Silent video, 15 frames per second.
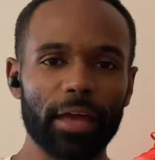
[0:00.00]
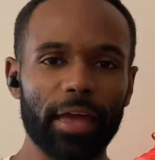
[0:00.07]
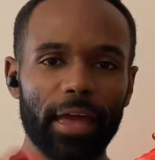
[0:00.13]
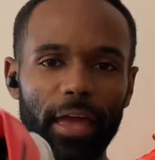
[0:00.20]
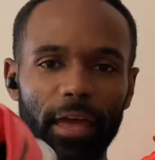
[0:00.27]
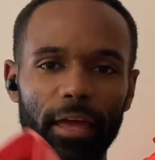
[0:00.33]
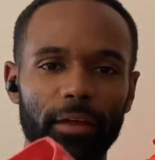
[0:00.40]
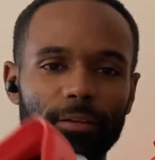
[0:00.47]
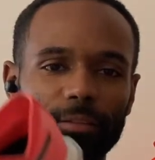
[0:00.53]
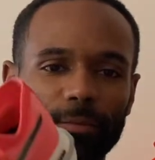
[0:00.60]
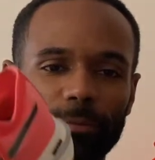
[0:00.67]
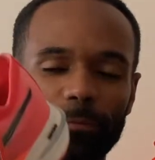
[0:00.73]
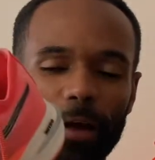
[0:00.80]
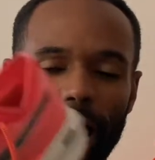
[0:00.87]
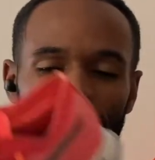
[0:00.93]
and
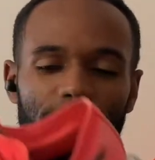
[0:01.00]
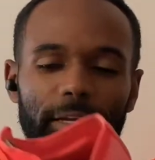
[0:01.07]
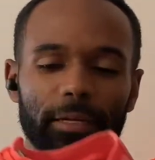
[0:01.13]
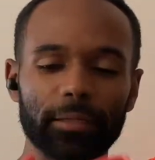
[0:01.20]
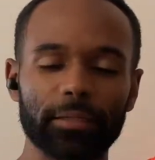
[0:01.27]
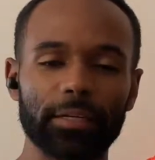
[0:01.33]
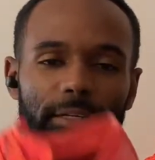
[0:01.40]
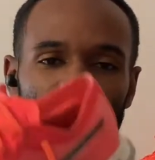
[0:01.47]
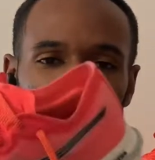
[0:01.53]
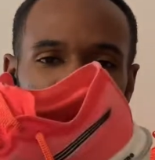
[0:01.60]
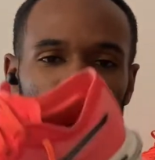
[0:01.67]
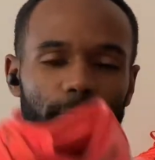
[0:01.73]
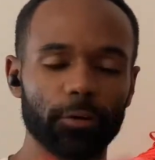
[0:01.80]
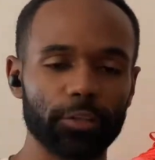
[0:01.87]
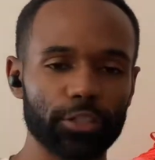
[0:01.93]
finding the niche
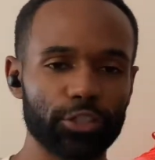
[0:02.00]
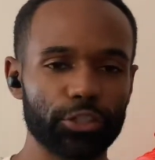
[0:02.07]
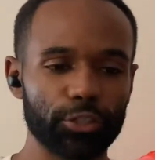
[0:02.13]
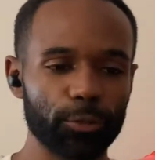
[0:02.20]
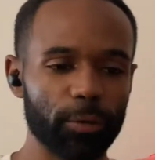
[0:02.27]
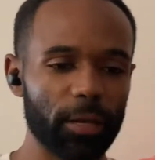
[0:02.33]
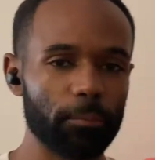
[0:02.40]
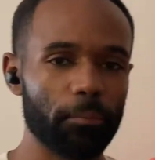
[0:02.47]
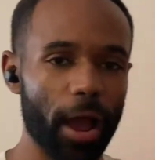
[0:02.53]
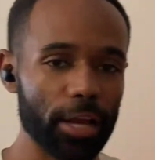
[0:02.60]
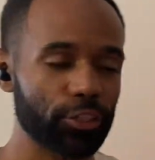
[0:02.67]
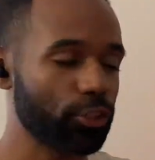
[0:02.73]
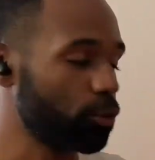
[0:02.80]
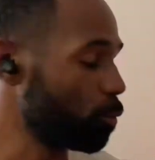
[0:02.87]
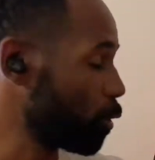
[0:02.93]
for this shoe in my
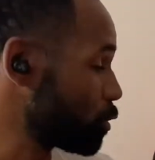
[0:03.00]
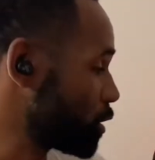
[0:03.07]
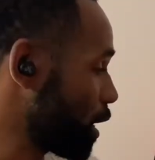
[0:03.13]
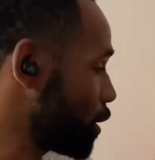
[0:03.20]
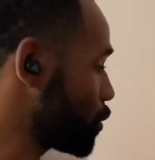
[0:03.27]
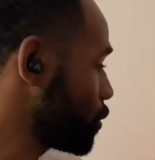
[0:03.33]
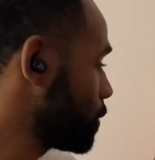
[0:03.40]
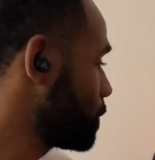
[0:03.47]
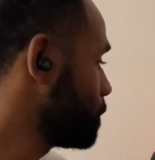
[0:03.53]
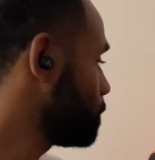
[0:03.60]
shoe rotation.